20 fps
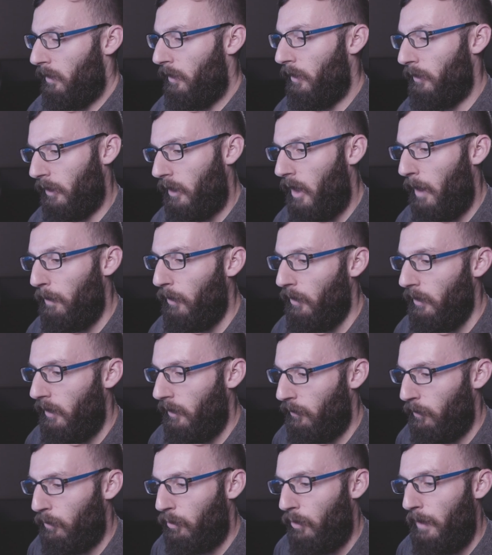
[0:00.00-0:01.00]
There's a couple of
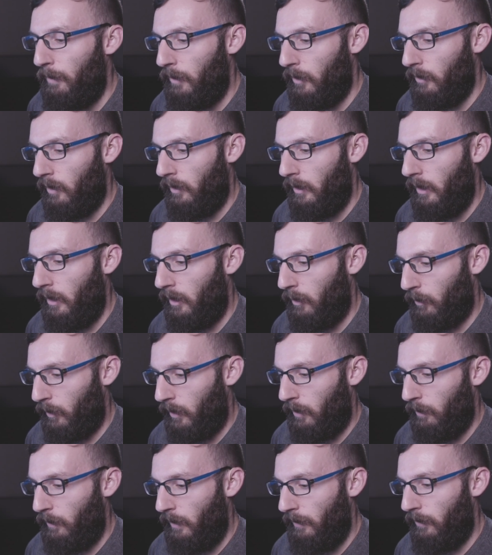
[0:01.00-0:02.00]
different parameters on here that
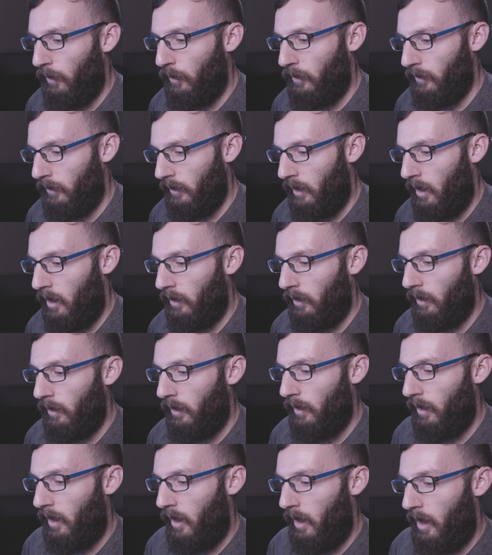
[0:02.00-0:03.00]
we're going to be focusing
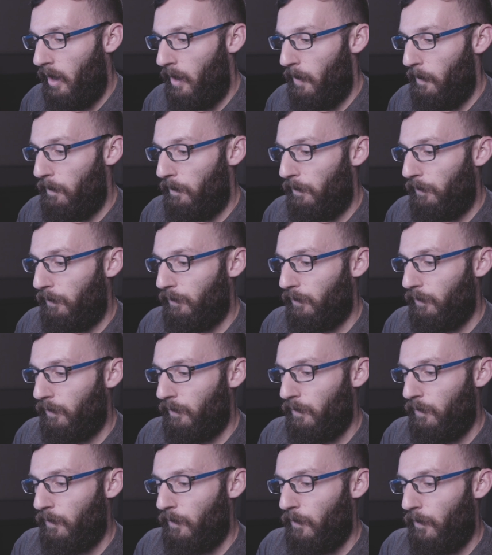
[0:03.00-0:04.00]
on.
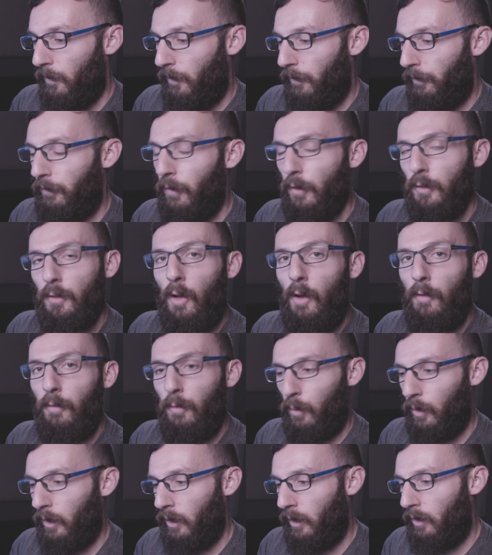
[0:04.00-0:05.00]
First off,
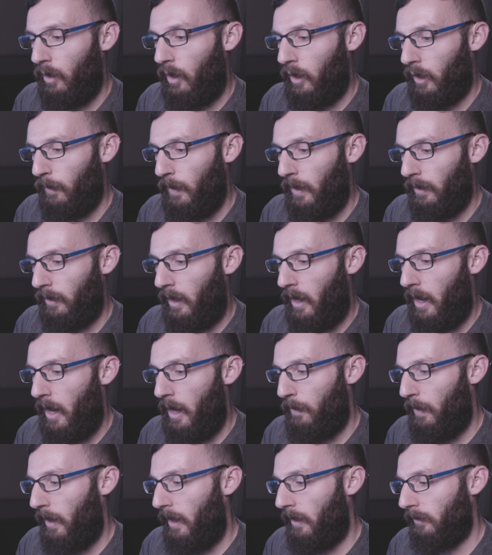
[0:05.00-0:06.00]
we're going to talk about the
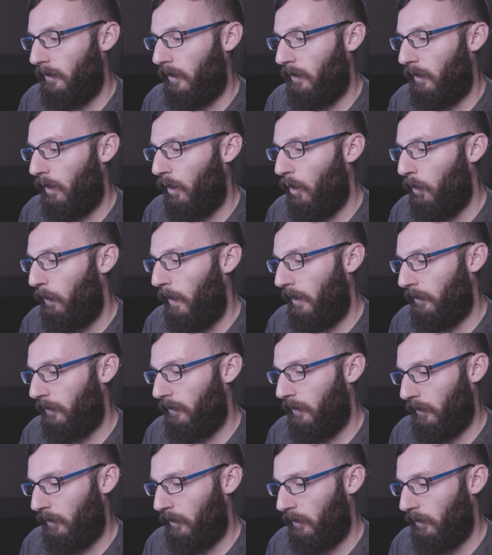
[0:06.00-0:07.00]
high pass and the low pass
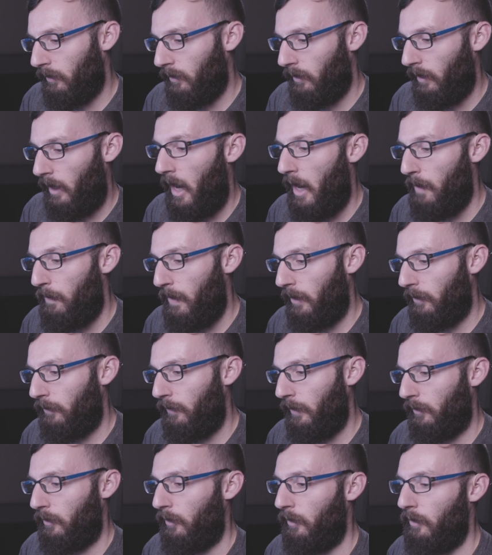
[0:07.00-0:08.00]
filters. The high pass
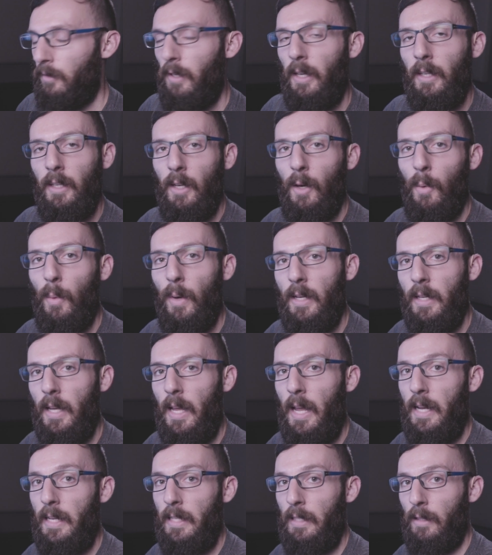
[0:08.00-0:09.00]
filter is taking away
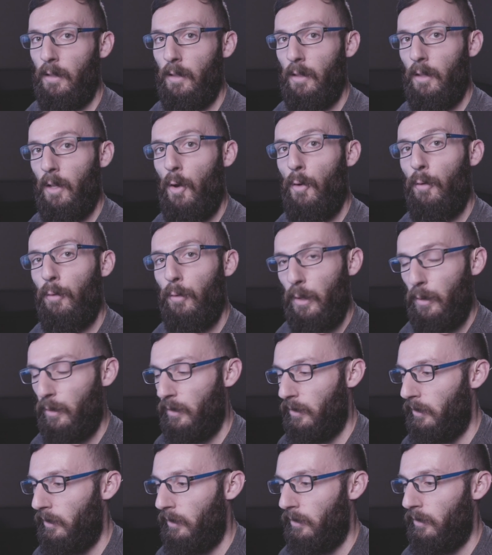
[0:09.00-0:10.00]
any low
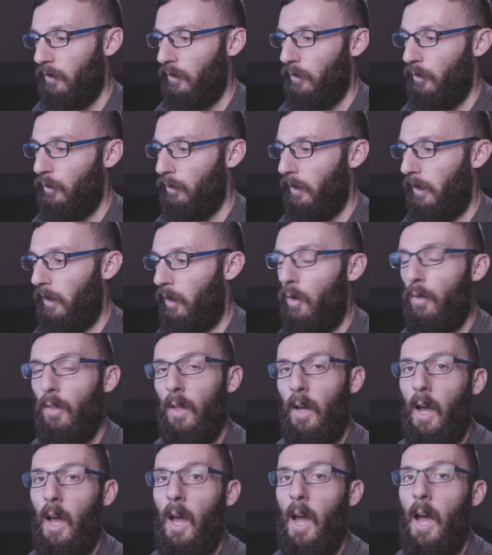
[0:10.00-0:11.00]
frequencies to let all
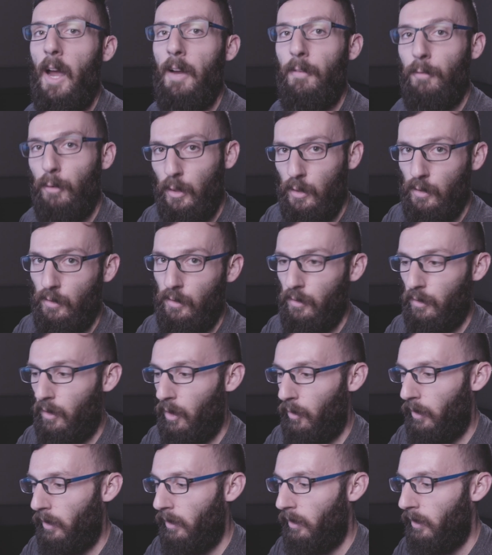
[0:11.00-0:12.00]
the high frequencies
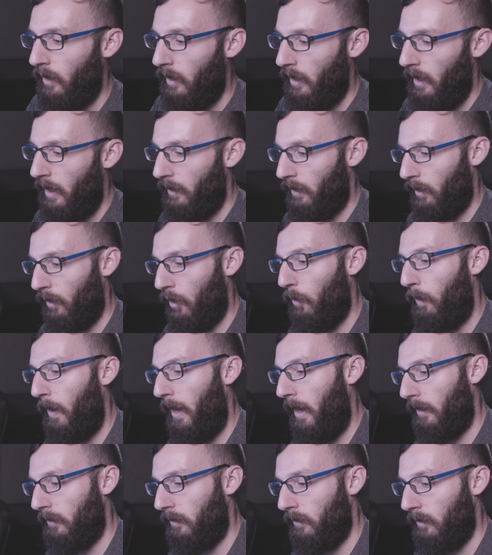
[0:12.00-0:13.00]
go in, and the low
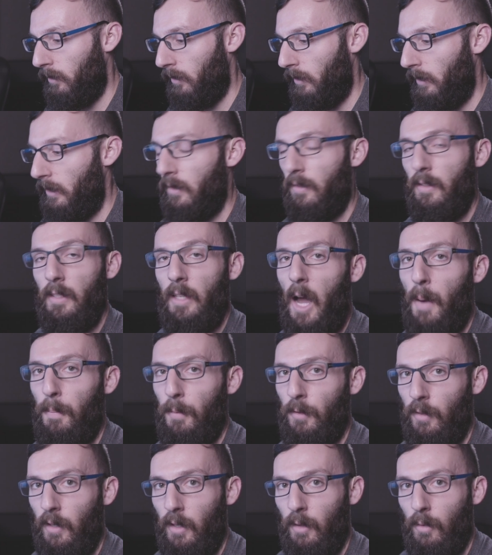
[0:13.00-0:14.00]
pass is the
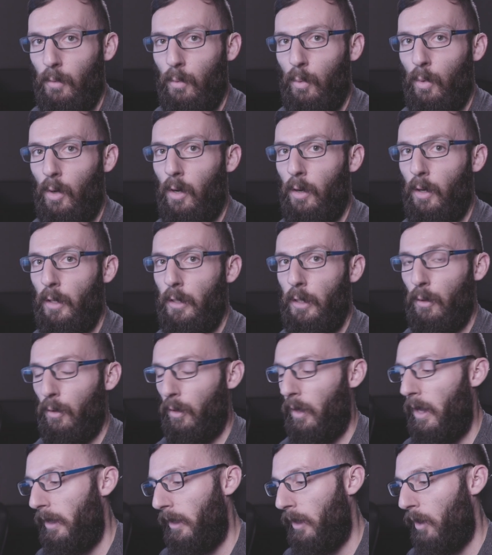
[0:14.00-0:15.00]
opposite, where you're
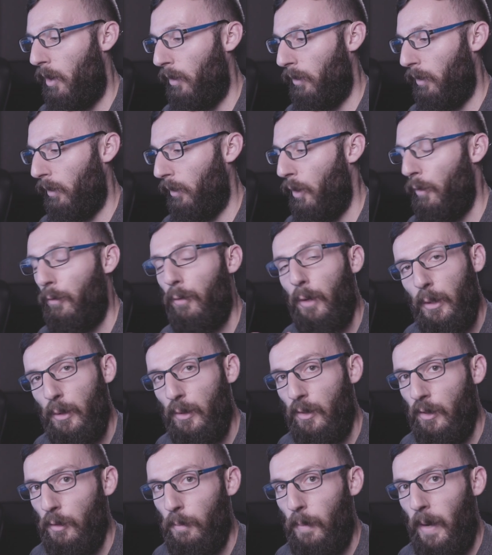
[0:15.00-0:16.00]
letting all the low
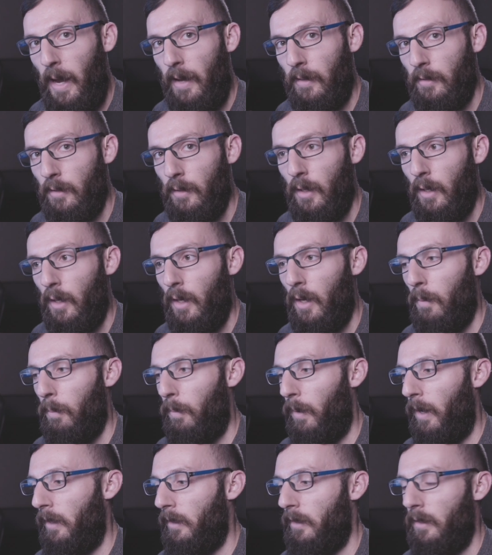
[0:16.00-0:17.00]
frequencies pass
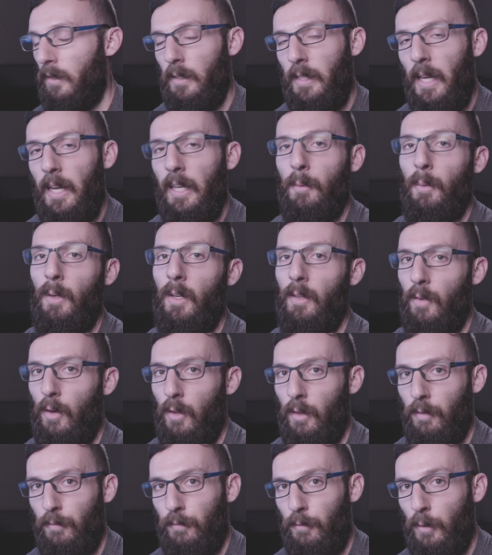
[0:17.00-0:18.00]
but getting rid of
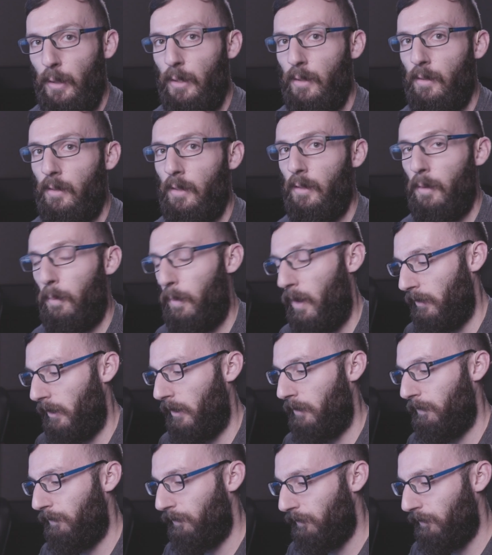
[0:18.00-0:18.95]
all the frequencies above it.